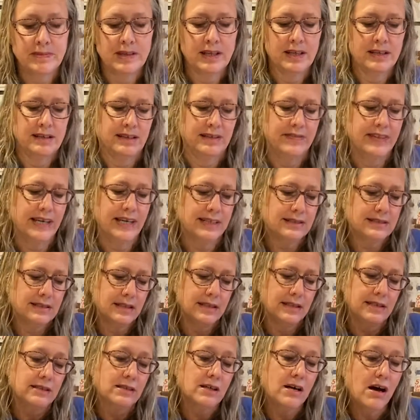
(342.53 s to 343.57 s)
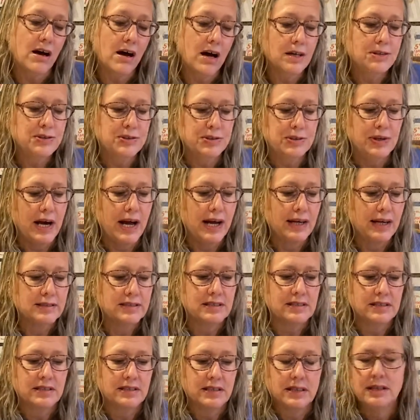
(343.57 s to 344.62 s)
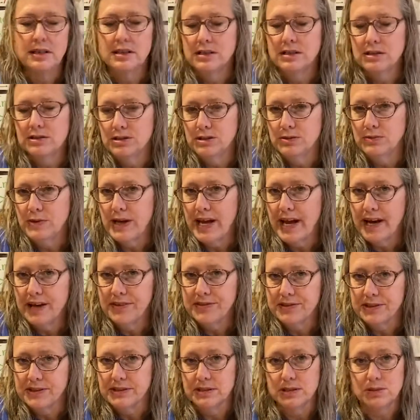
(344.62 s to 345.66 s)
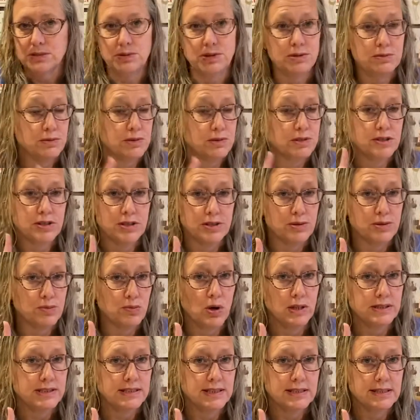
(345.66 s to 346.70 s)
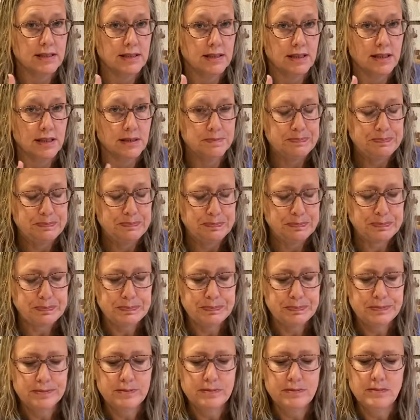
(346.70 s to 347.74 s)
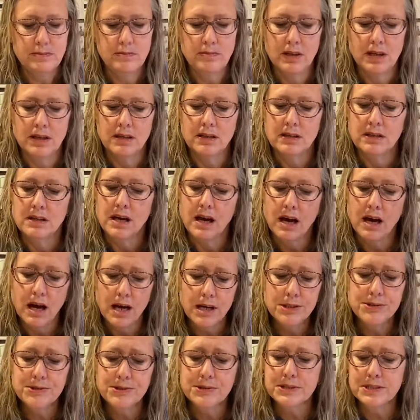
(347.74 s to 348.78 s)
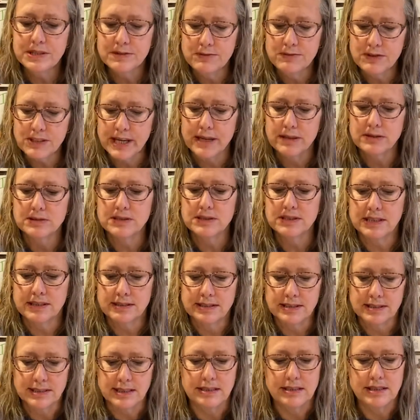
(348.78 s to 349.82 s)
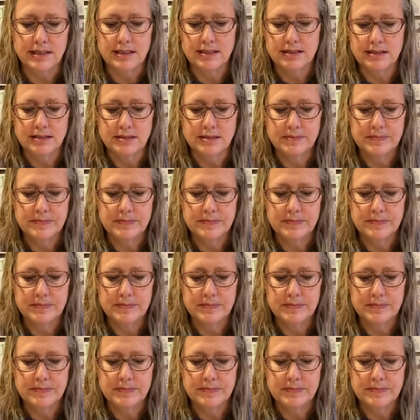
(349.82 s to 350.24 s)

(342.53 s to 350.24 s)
And that's in contrast to Athens, which was just one city. Hundreds of towns and cities.